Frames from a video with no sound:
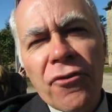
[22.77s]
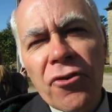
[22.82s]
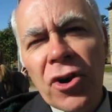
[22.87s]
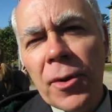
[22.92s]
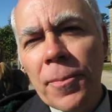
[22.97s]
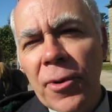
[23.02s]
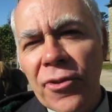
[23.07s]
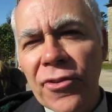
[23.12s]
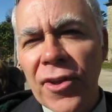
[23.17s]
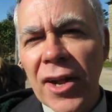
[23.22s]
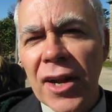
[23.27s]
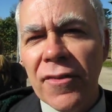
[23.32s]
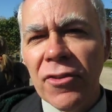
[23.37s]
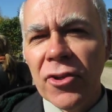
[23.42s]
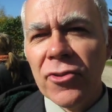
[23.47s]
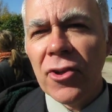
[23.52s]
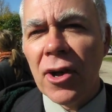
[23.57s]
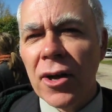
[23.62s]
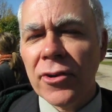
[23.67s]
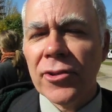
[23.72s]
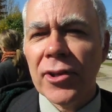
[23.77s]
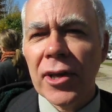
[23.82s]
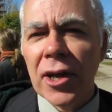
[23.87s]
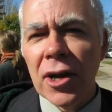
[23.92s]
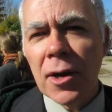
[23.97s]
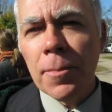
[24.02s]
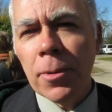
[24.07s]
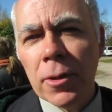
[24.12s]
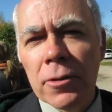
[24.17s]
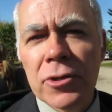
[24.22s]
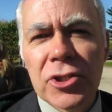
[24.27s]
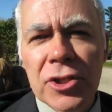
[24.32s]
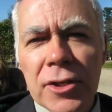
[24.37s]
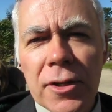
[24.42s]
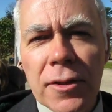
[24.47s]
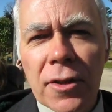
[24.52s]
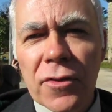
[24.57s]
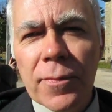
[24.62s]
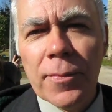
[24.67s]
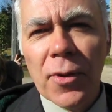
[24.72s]
40% of the toxic air pollution
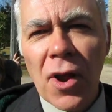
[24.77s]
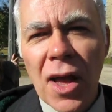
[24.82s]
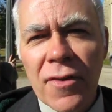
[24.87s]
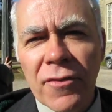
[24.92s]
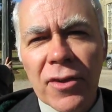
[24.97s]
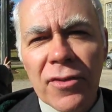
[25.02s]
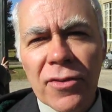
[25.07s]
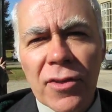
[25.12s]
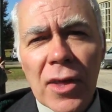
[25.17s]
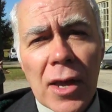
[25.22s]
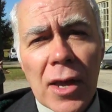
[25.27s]
in this province,